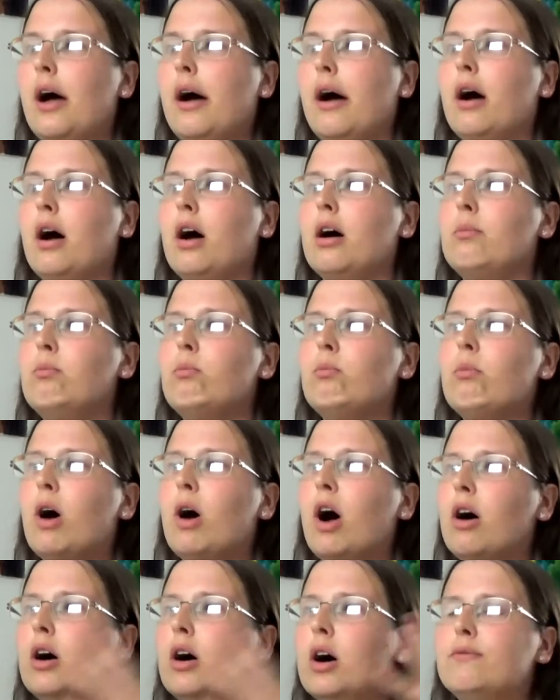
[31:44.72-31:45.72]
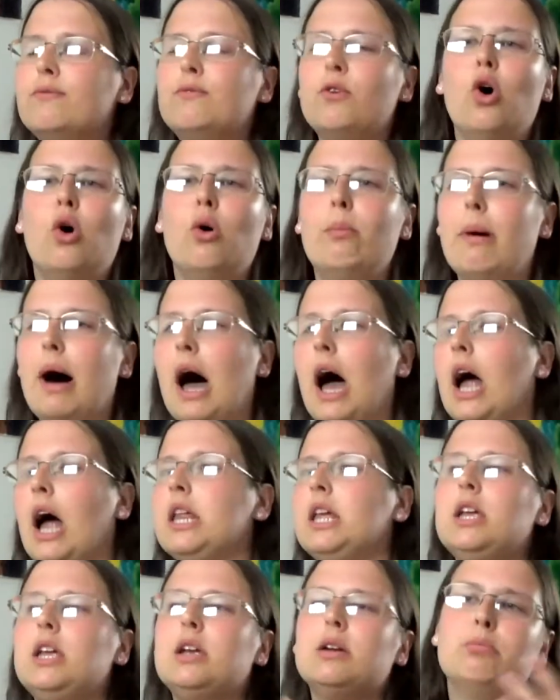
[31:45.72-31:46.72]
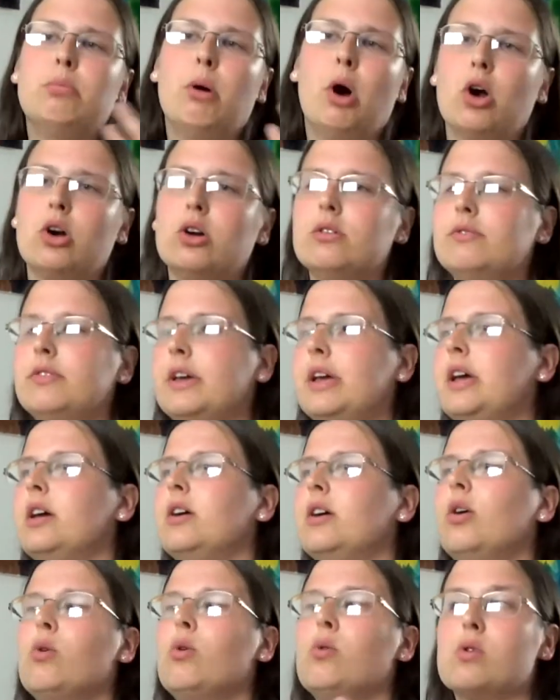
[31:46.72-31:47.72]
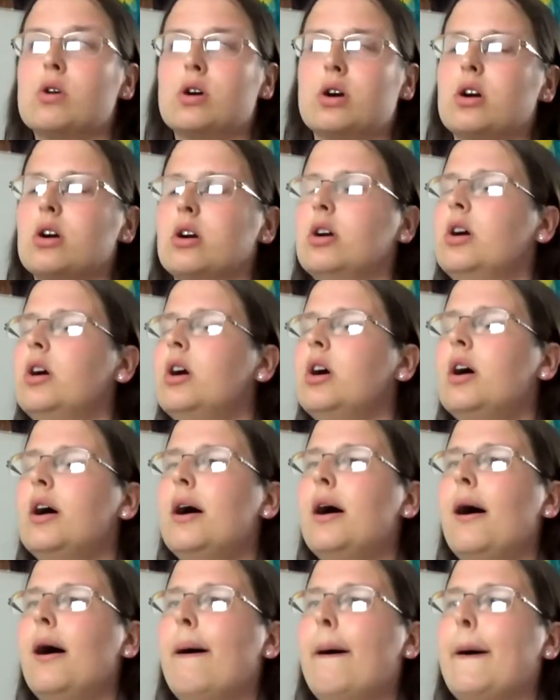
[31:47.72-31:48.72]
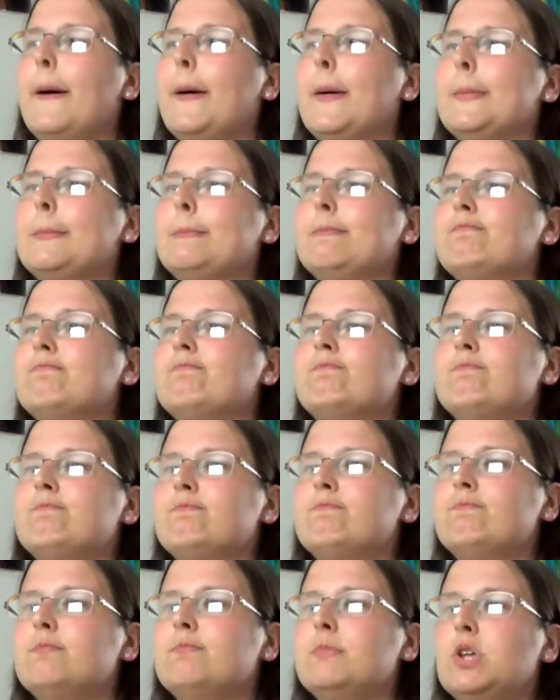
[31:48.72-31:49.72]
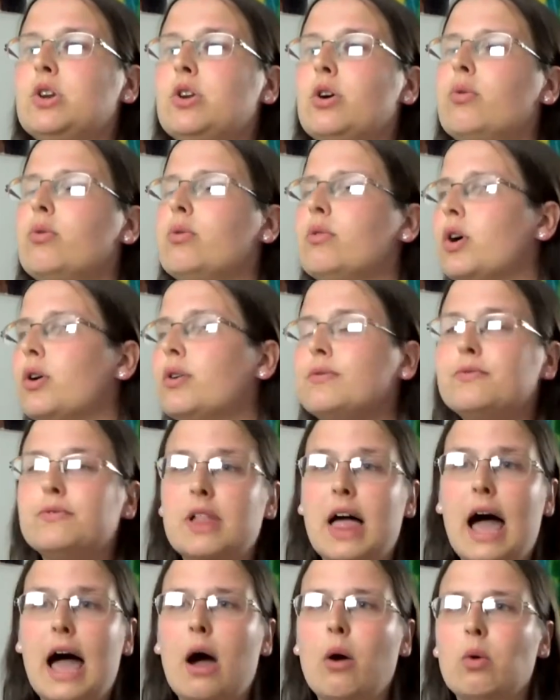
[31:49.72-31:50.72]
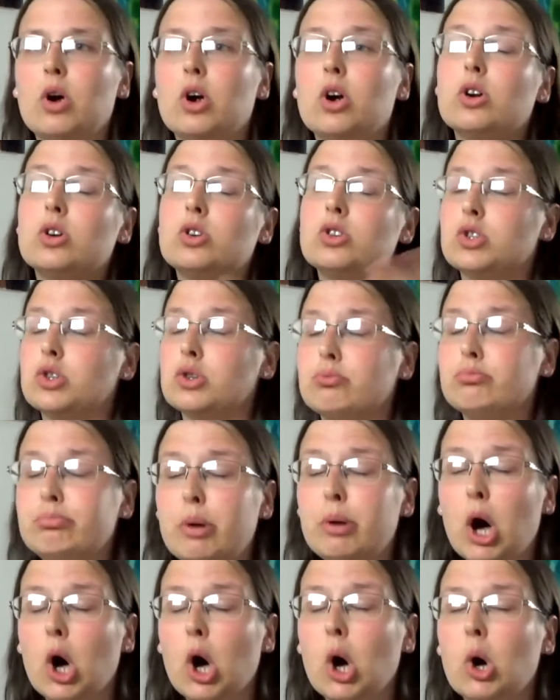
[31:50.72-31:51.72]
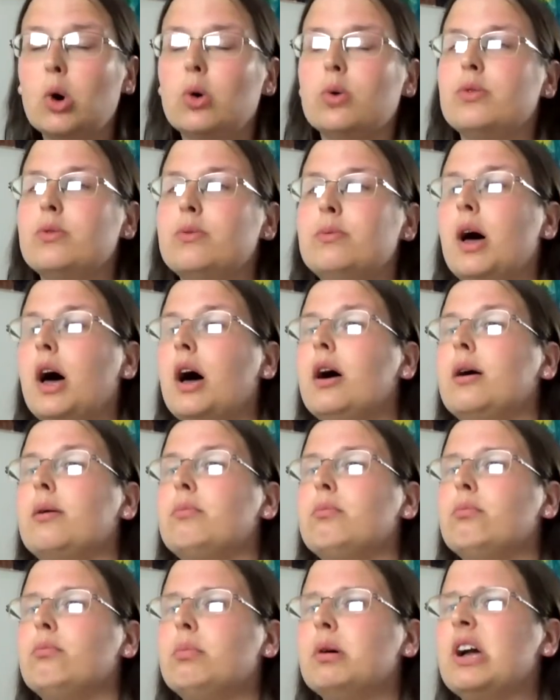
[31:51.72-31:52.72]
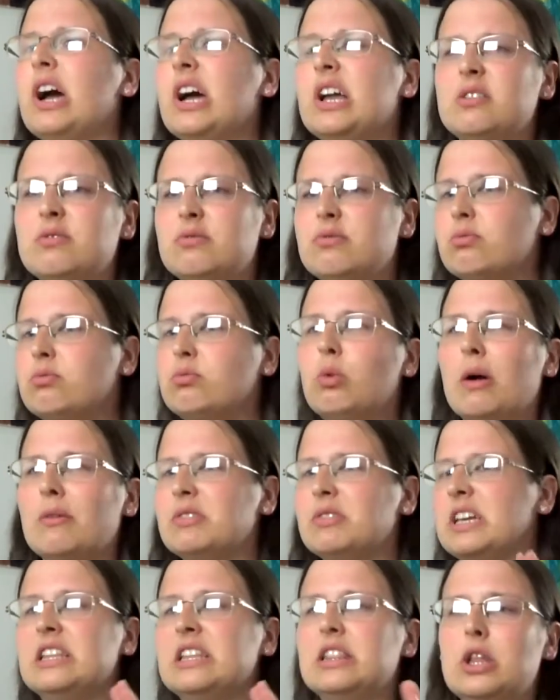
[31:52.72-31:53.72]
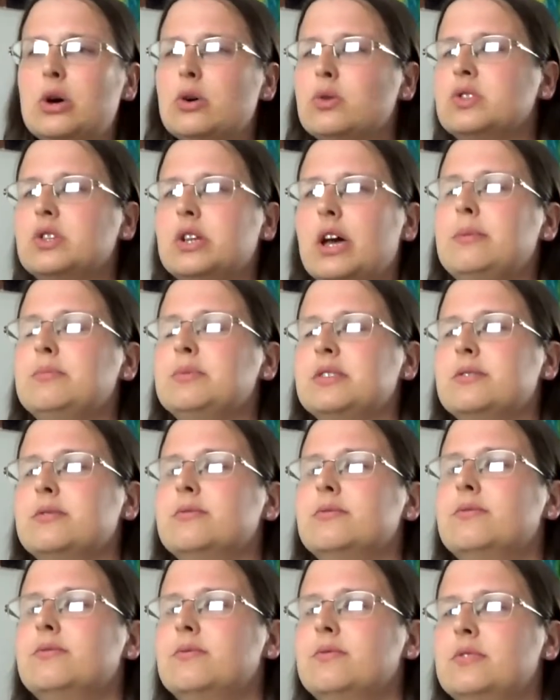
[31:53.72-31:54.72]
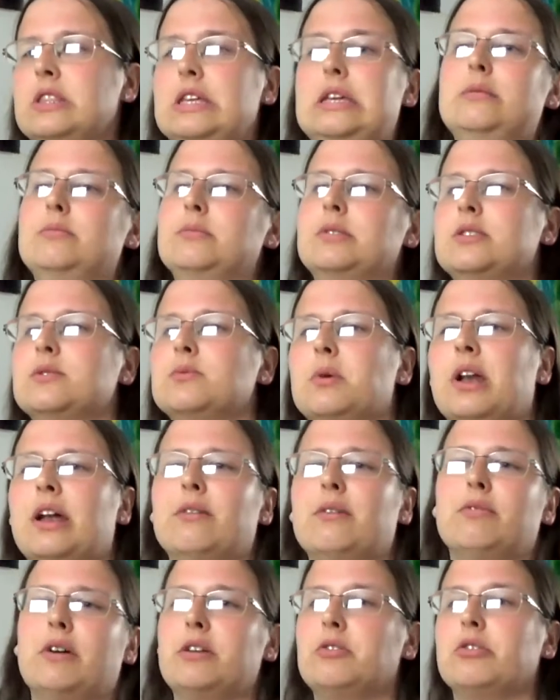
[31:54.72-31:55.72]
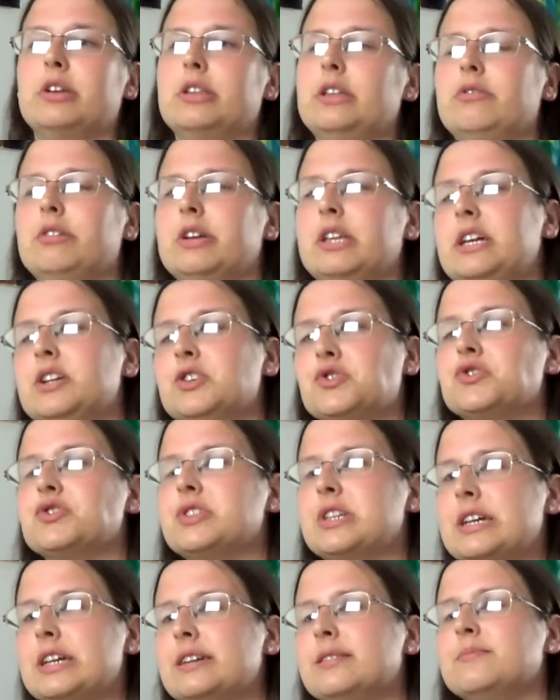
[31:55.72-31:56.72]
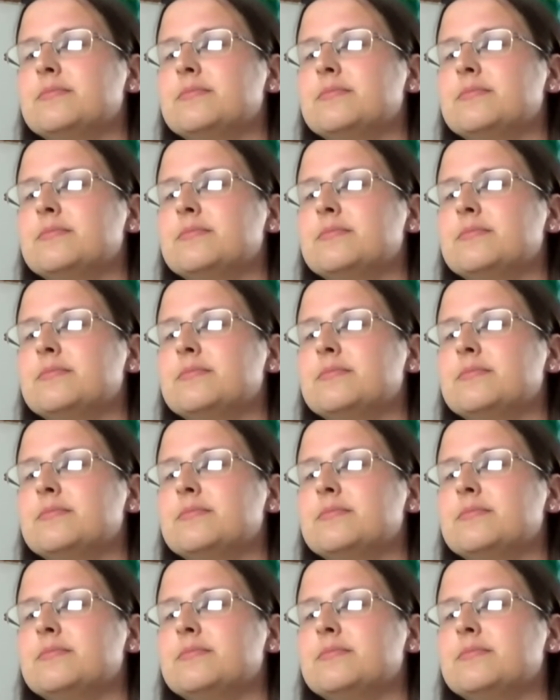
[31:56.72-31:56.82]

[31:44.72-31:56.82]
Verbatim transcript: um a full body part of it or um you know or flowers or both um but kind of roughly in those types of themes is what I find really, really interesting.